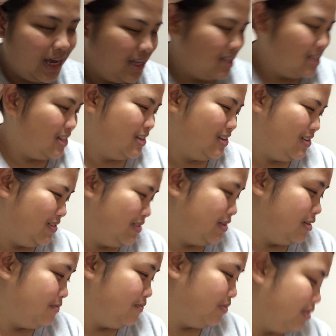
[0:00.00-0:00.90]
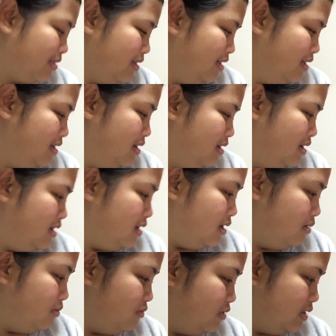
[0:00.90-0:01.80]
eight. So um,
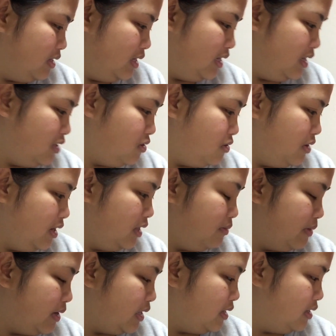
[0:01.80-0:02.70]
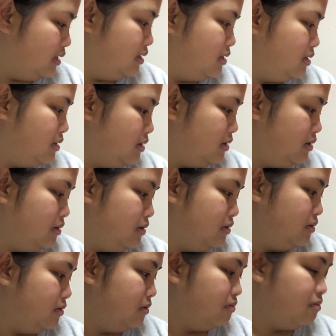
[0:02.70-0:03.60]
I'm really intrigued by this,
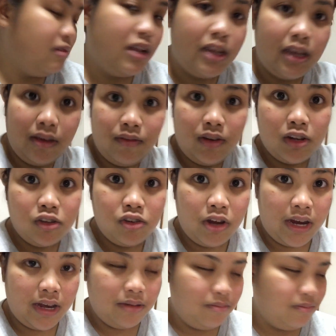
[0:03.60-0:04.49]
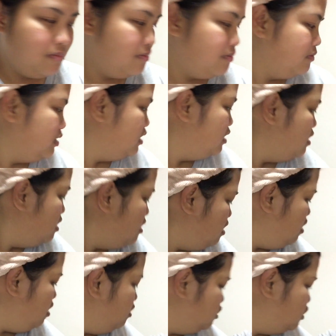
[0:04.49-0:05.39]
so I'm gonna give it a try.
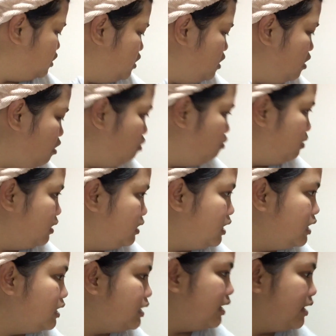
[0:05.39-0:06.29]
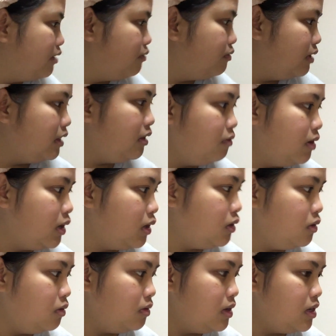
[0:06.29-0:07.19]
Also, one thing that I really want to
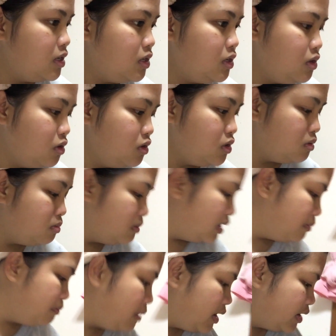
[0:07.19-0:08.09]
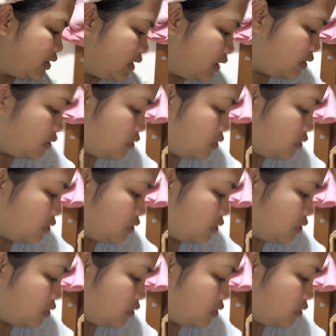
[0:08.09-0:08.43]
do is use my body